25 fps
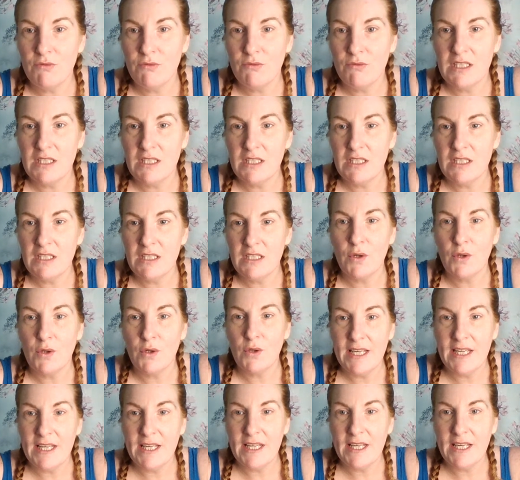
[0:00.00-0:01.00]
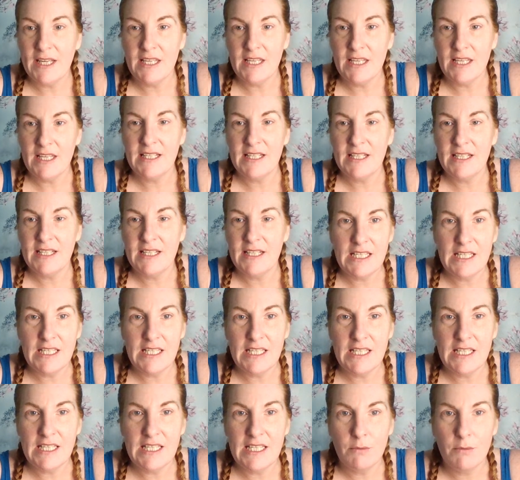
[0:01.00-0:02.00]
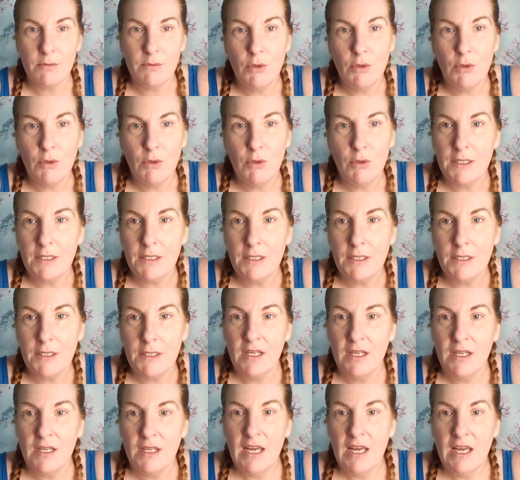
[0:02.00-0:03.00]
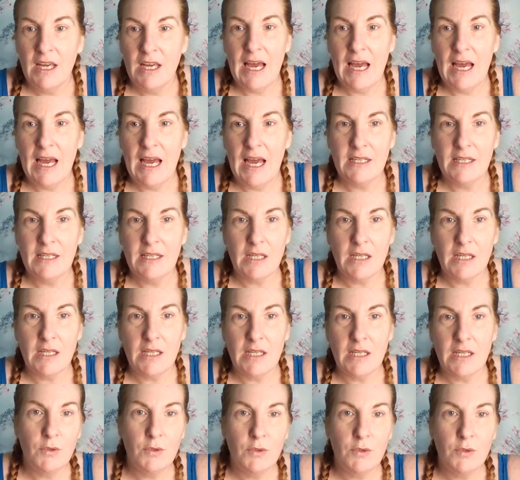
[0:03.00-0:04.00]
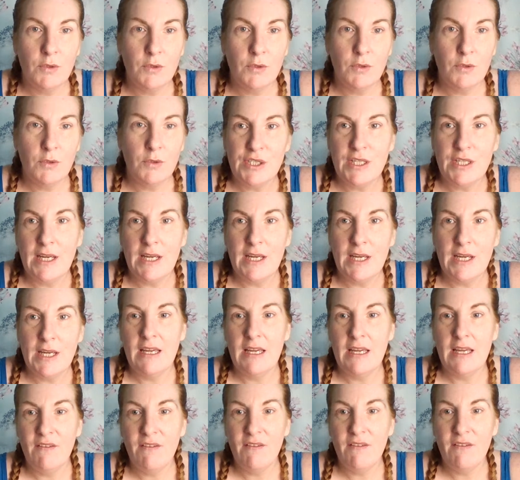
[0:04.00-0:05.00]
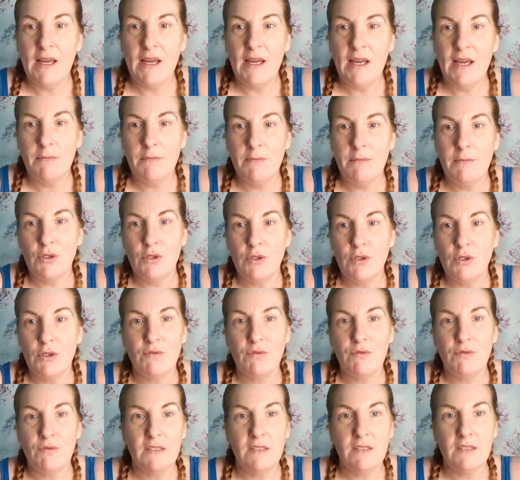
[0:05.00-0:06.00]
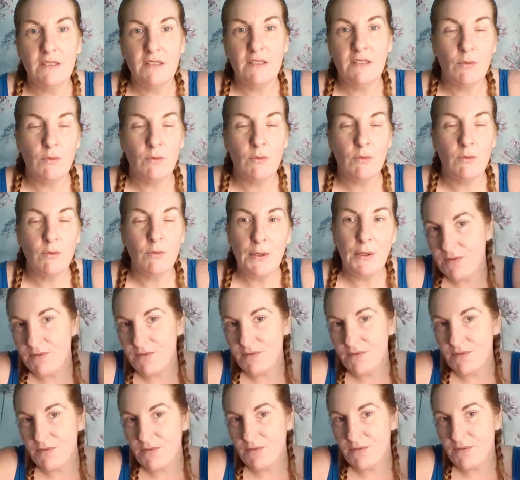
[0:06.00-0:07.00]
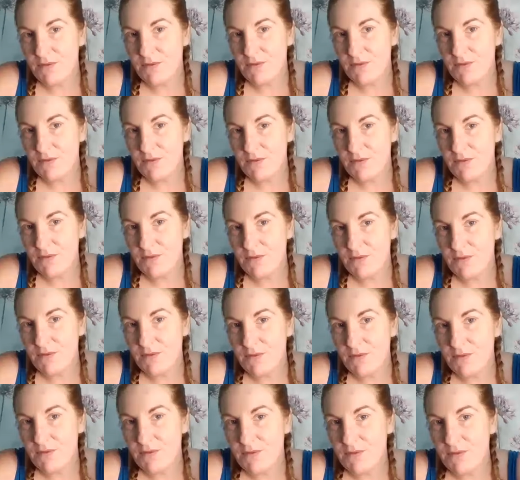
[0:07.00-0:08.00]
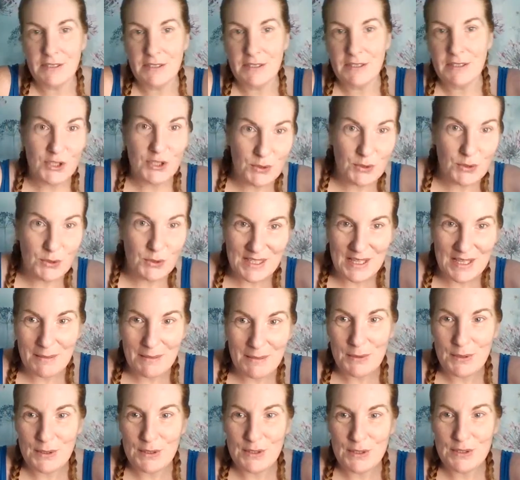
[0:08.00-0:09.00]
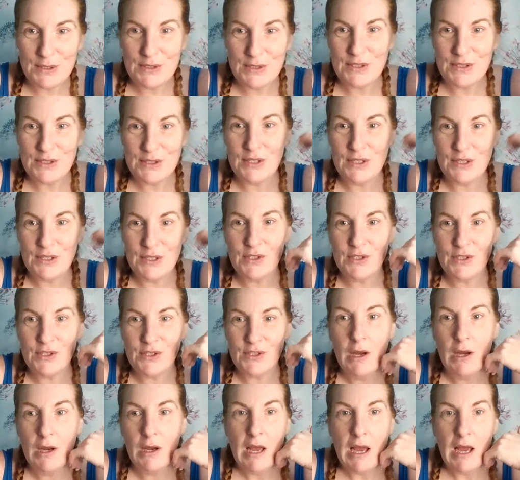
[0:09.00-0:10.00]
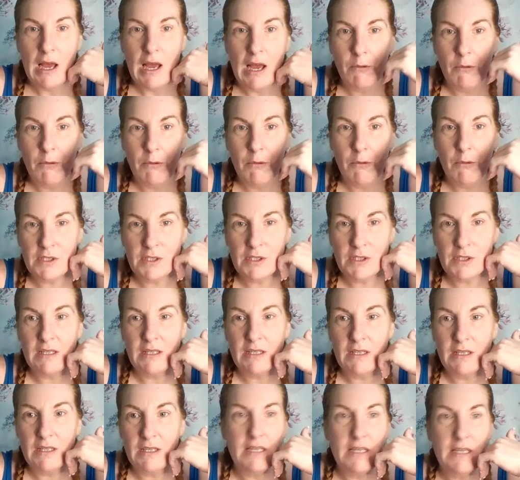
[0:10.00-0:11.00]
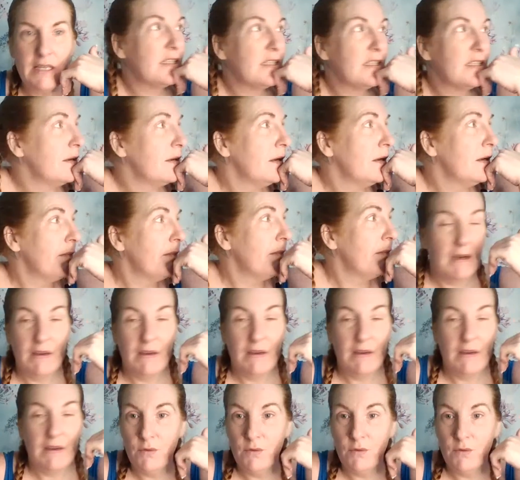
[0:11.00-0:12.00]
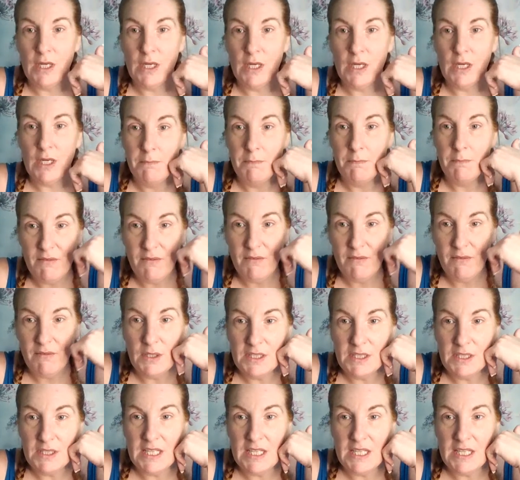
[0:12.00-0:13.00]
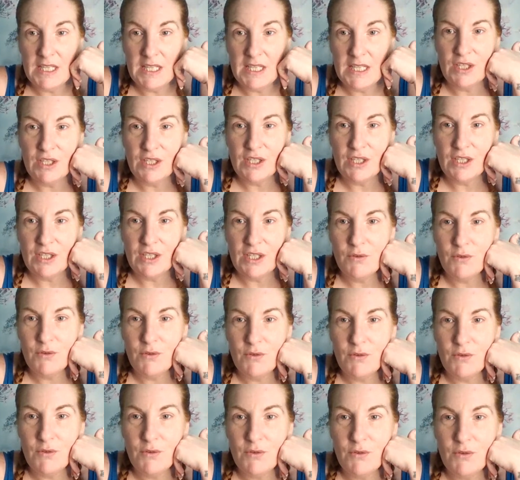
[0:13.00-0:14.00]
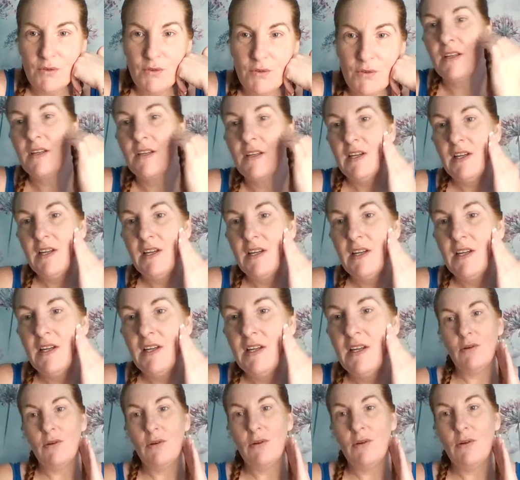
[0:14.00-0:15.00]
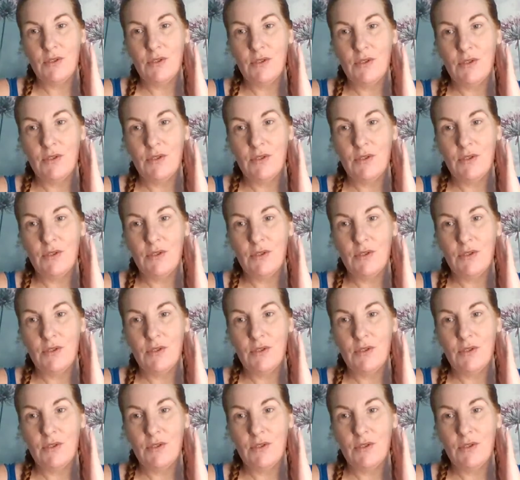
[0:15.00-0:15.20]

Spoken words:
I'm just doing a reading for Casey D at the moment, and I would appreciate if I'd have making me go all over the place and tune into that person. So I want to give Casey my full attention and focus.